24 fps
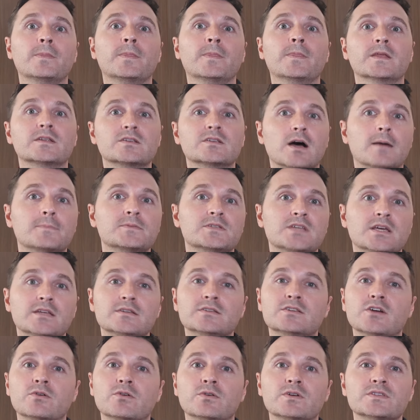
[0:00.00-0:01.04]
The top 10
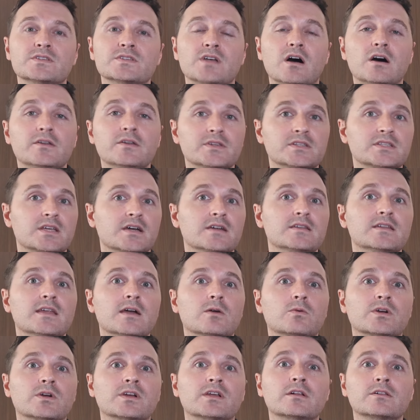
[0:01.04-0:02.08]
tokens on the TON
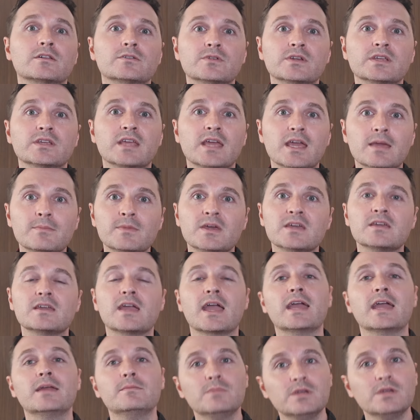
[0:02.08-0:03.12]
network, including gaming
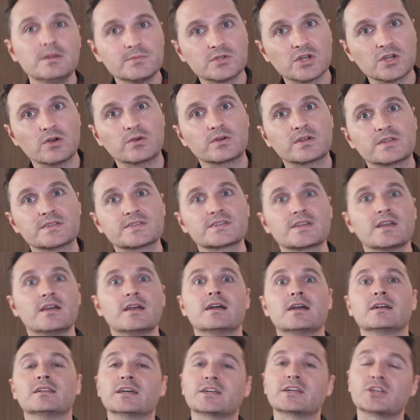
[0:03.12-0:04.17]
and meme tokens
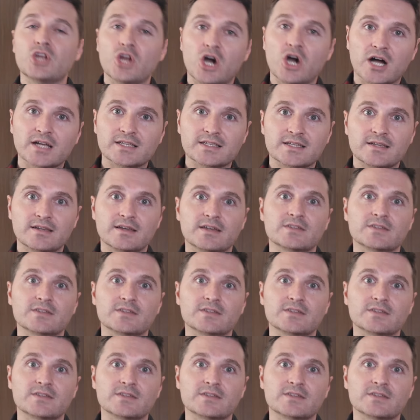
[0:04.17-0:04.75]
like Not,